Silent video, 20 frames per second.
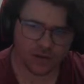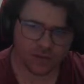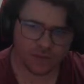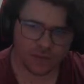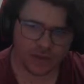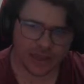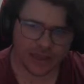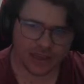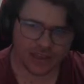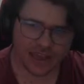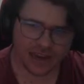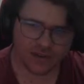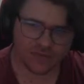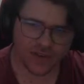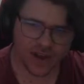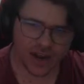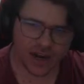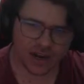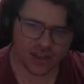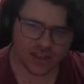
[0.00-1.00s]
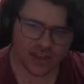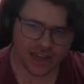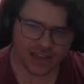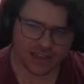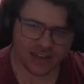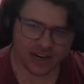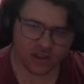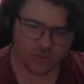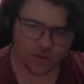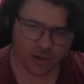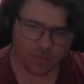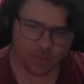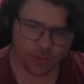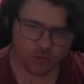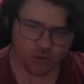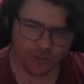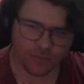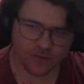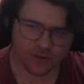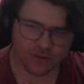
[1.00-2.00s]
He can take advantage. He takes it out of the ruck but
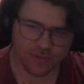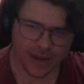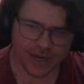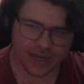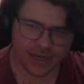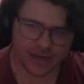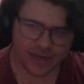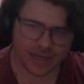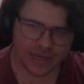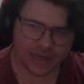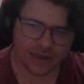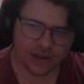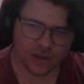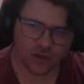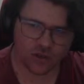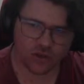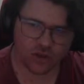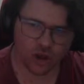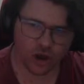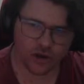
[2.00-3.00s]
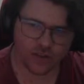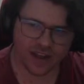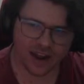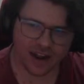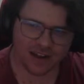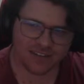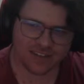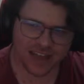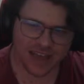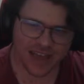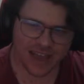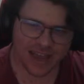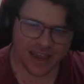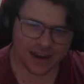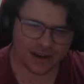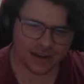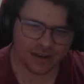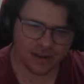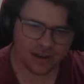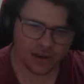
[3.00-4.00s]
drops it immediately. Sloan ducks the
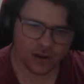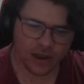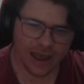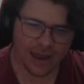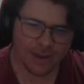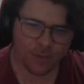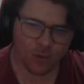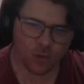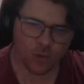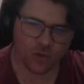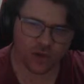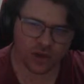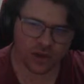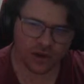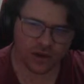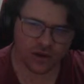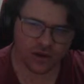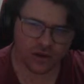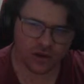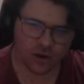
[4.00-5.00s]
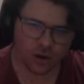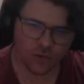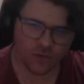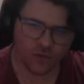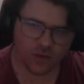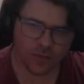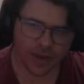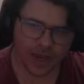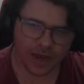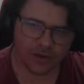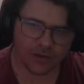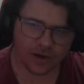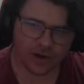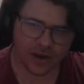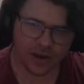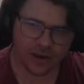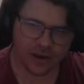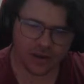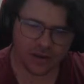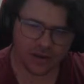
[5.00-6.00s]
head. Handballs it. Goes to the
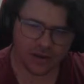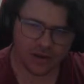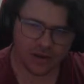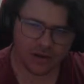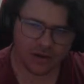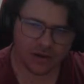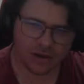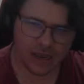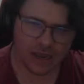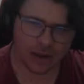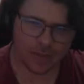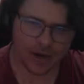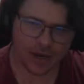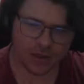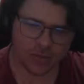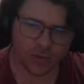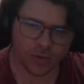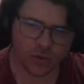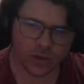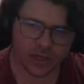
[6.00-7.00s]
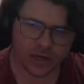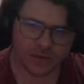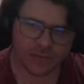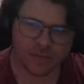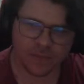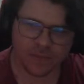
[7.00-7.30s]
boundary. That'll be another ball in.